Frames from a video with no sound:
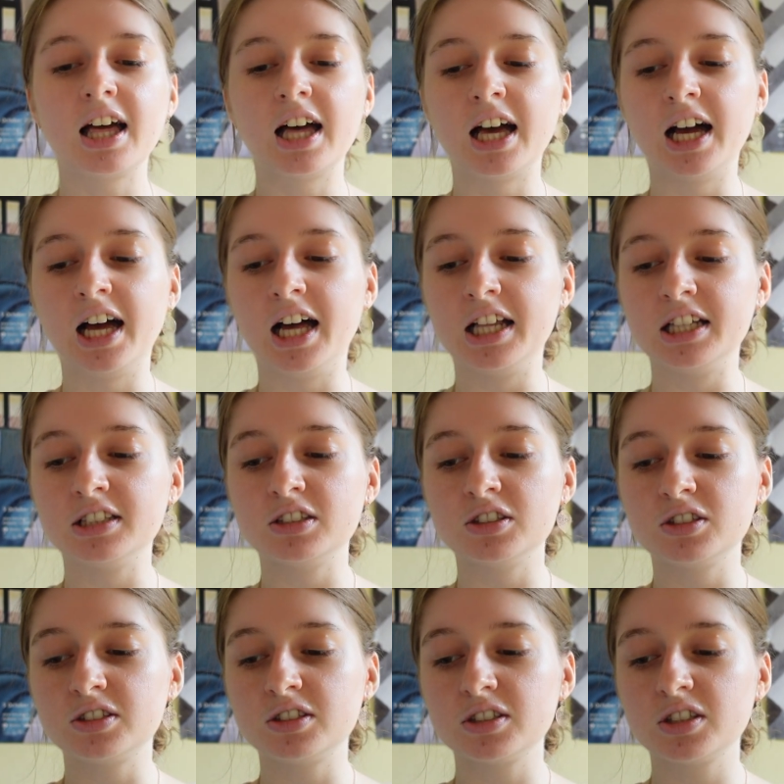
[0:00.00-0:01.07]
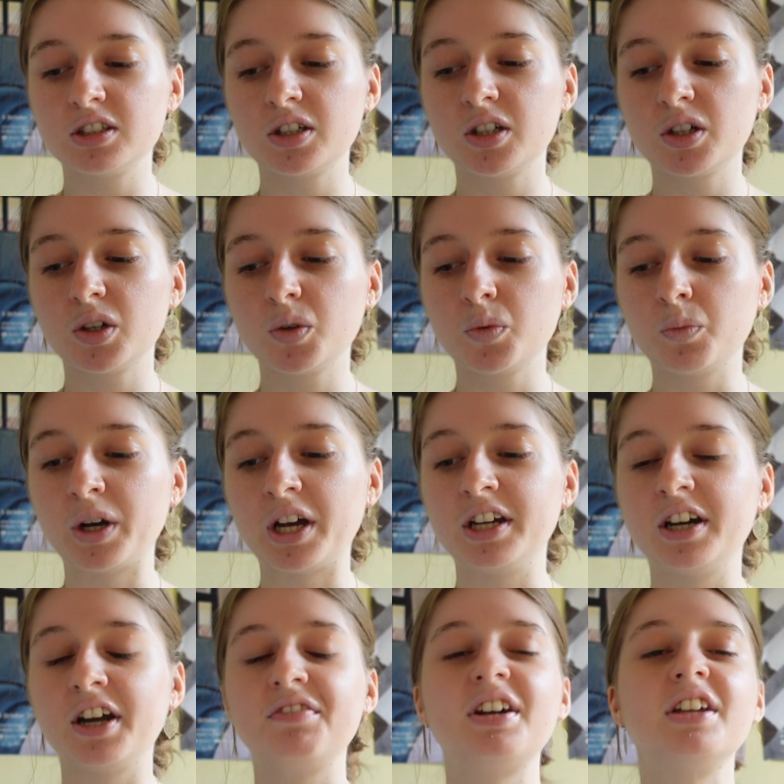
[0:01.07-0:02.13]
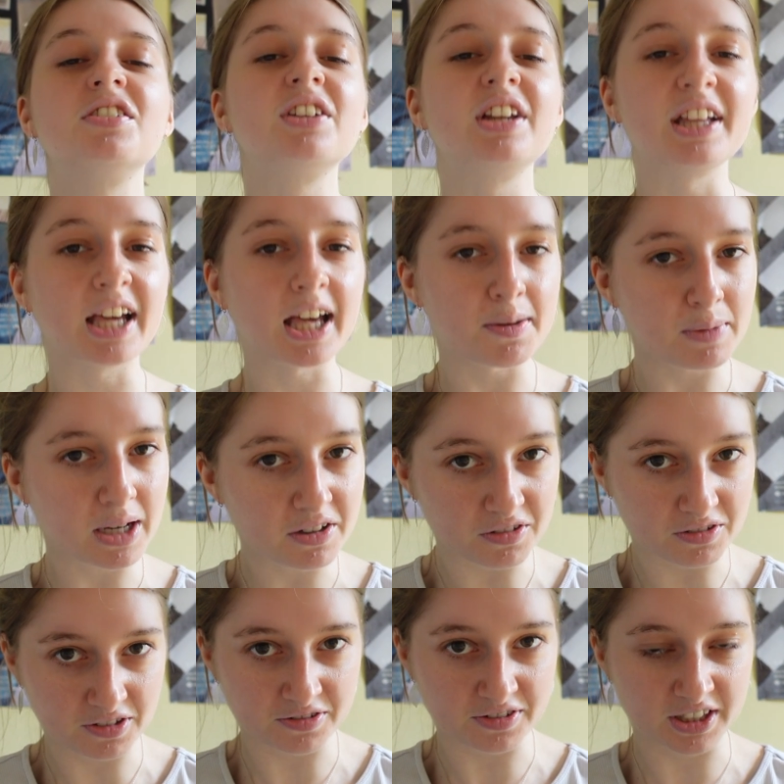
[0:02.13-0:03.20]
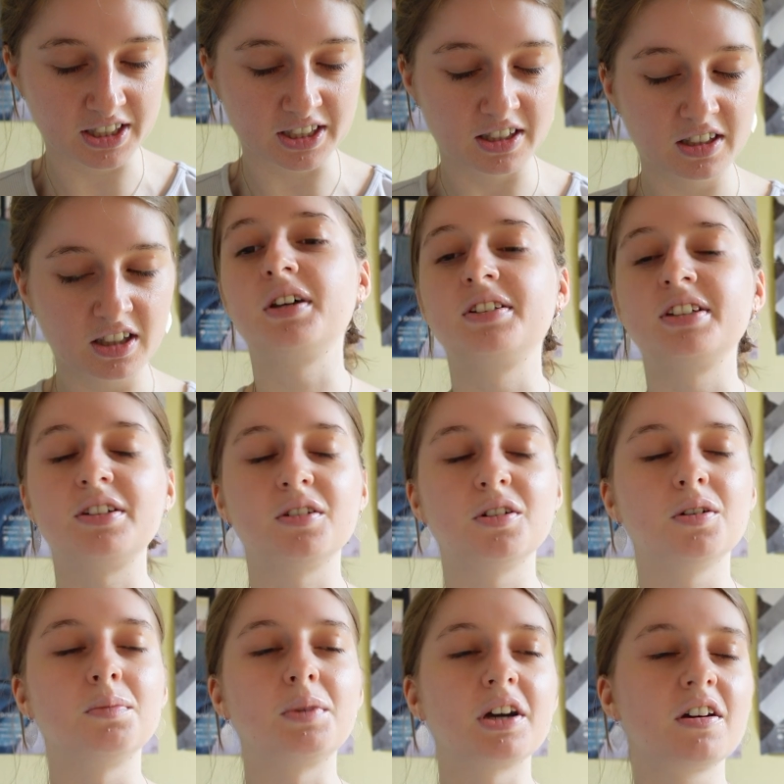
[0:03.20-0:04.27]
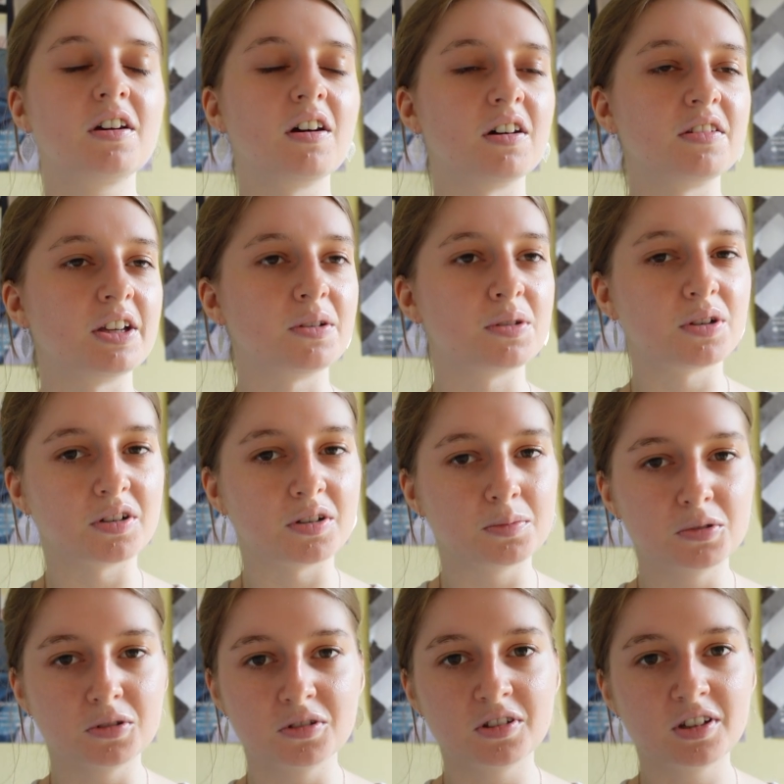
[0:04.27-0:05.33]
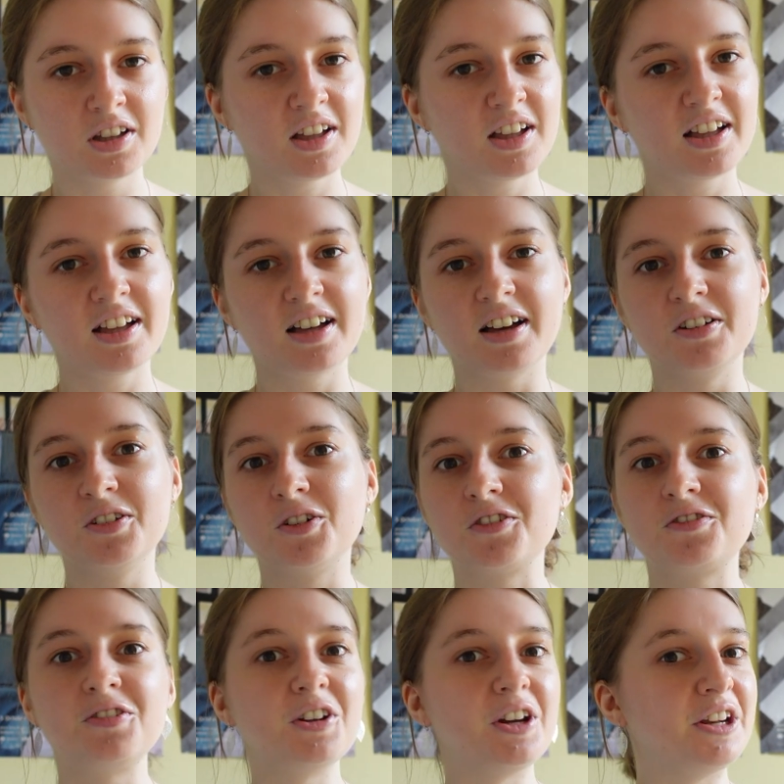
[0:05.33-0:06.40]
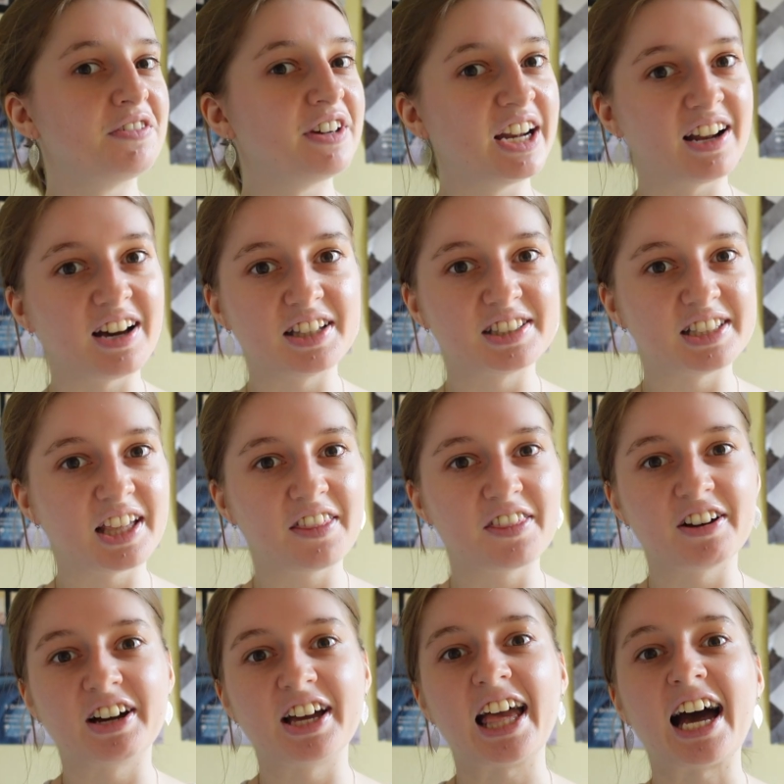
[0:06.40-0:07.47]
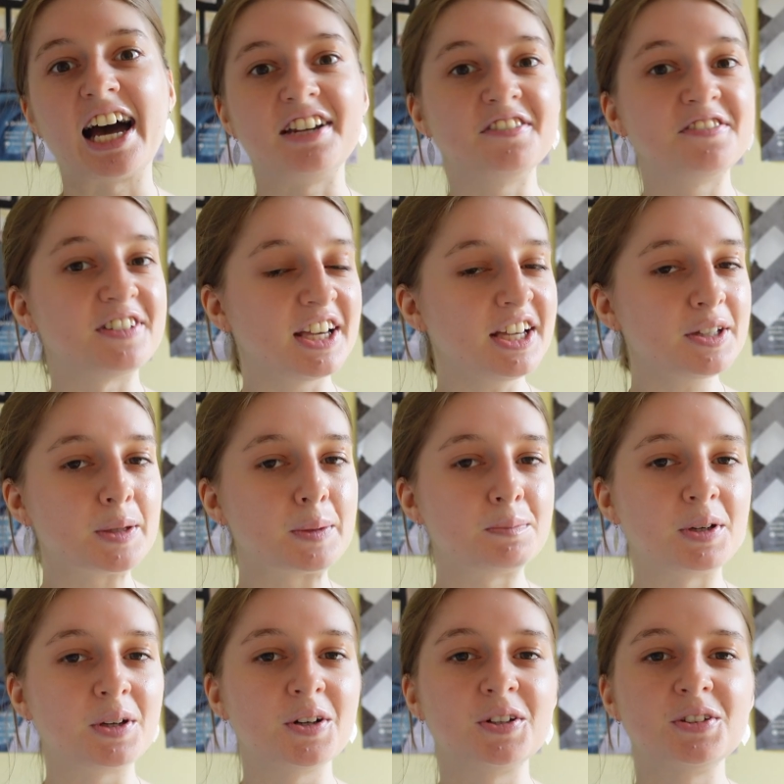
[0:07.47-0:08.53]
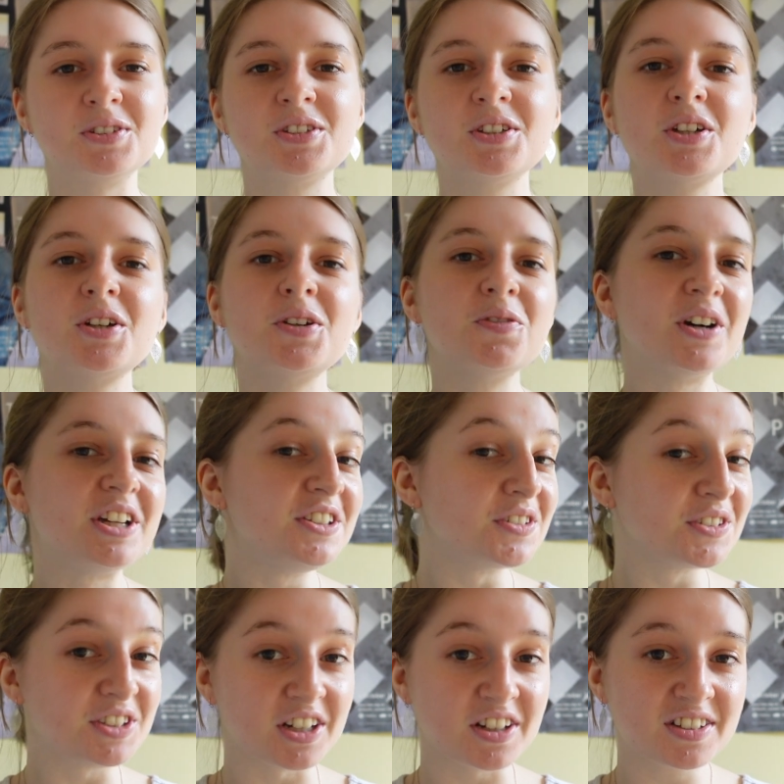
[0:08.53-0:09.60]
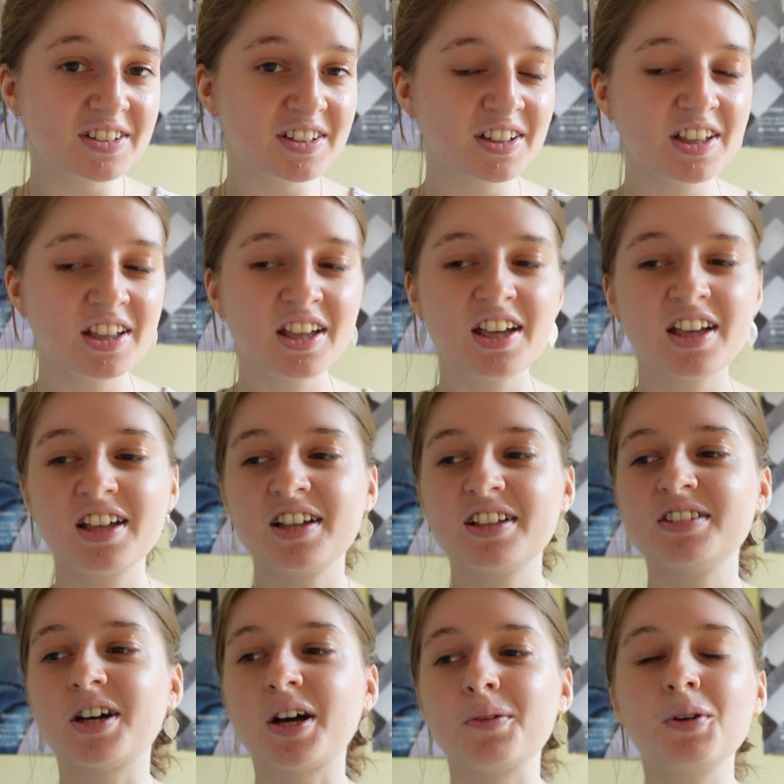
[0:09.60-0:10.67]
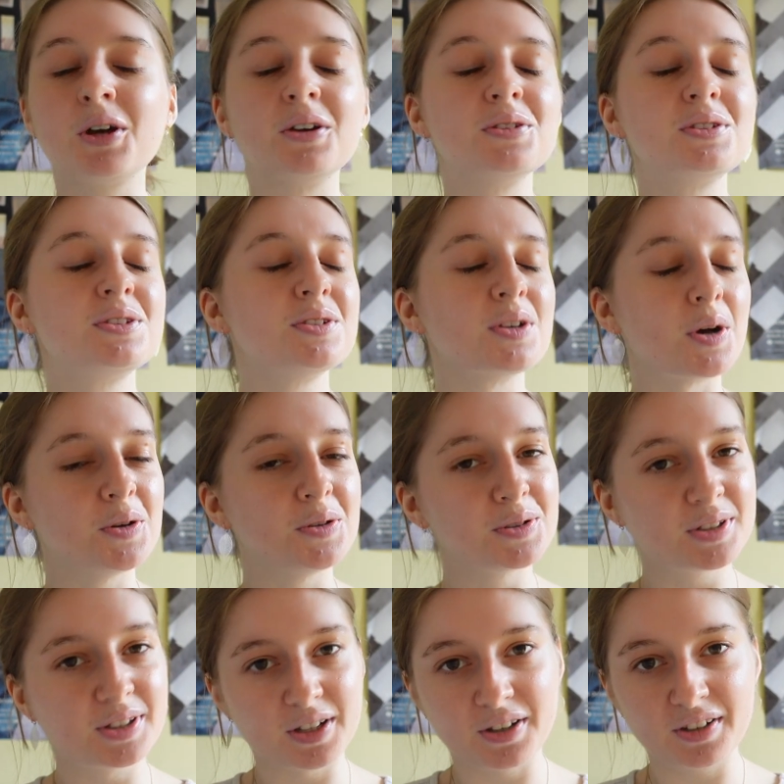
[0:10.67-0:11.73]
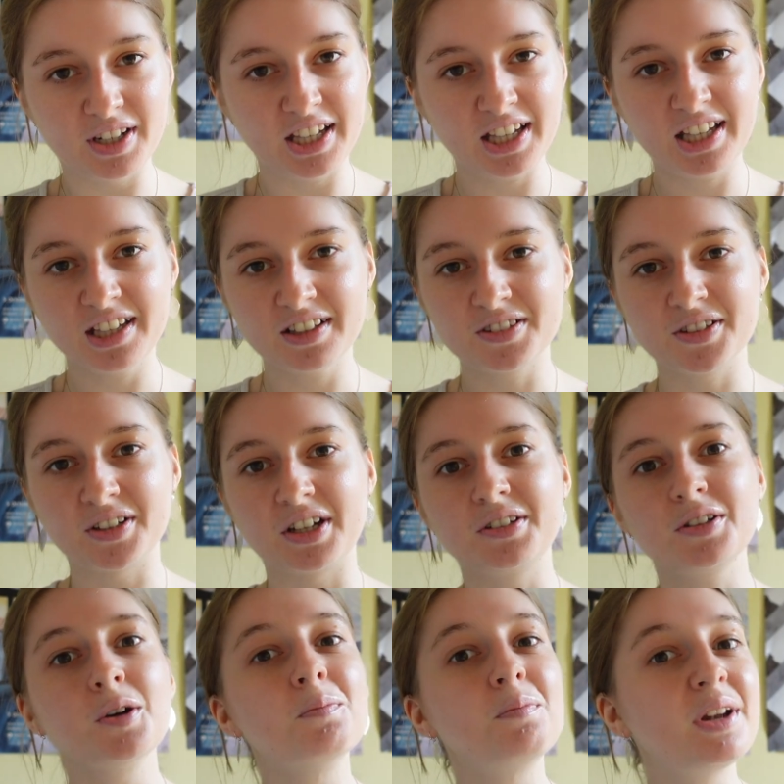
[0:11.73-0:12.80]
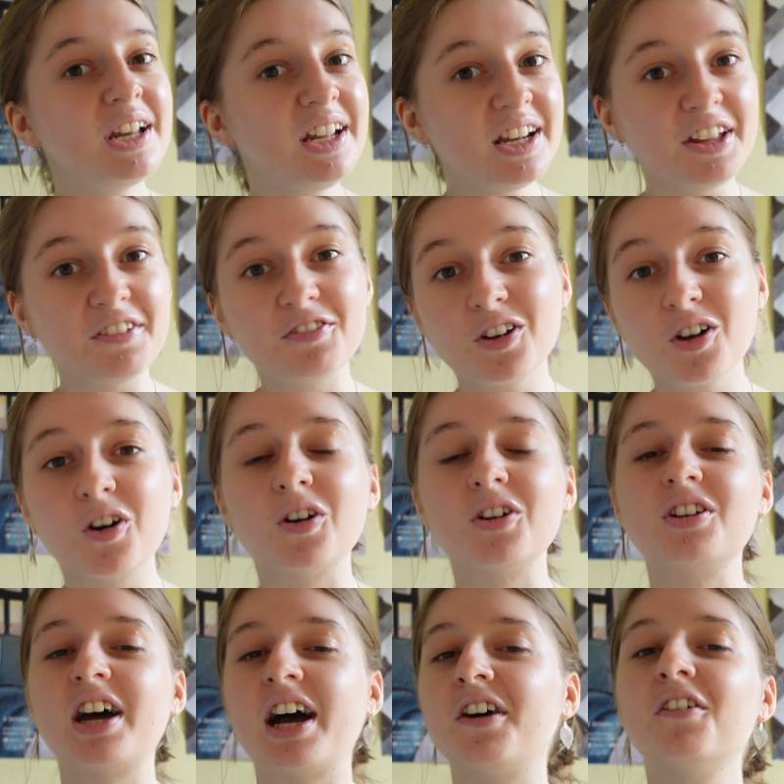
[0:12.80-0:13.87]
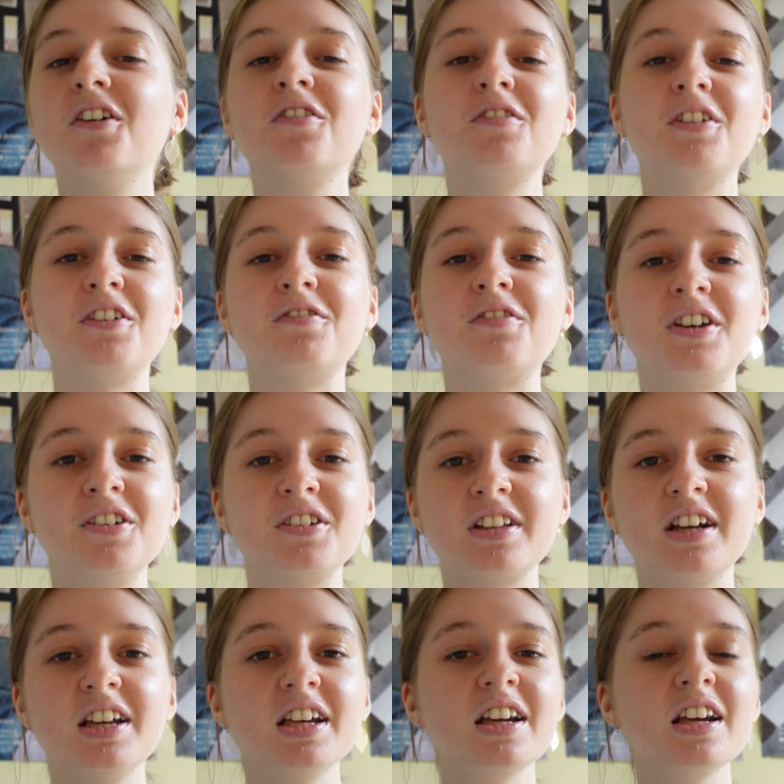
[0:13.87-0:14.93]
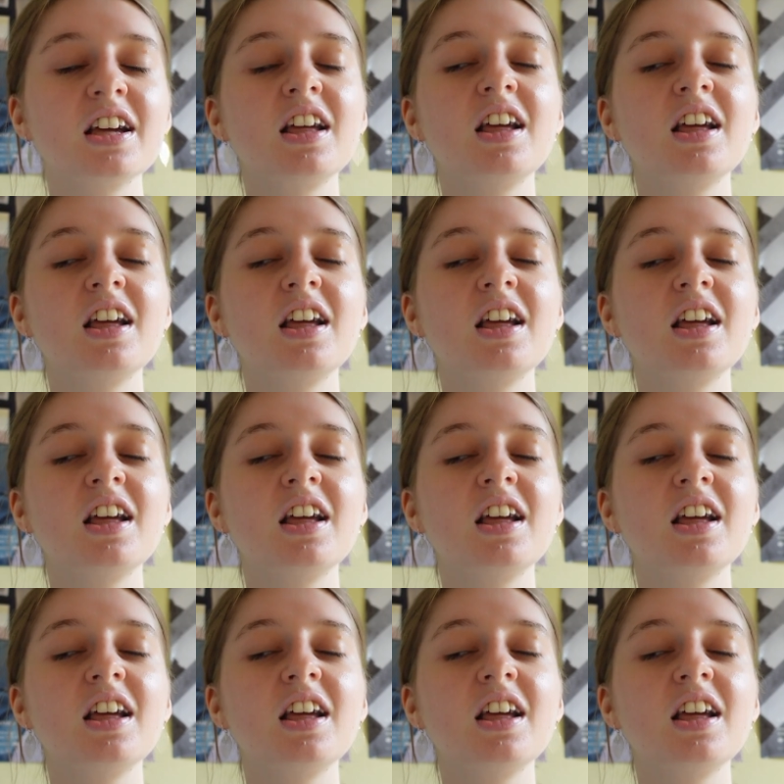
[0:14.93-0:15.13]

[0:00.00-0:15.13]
And when I eventually came out of the fit, I said, "Oh my God, that was horrible." And not fully realising that I had a fit, because when you're young, time goes so slowly. So I'd completely forgotten how a fit feels like.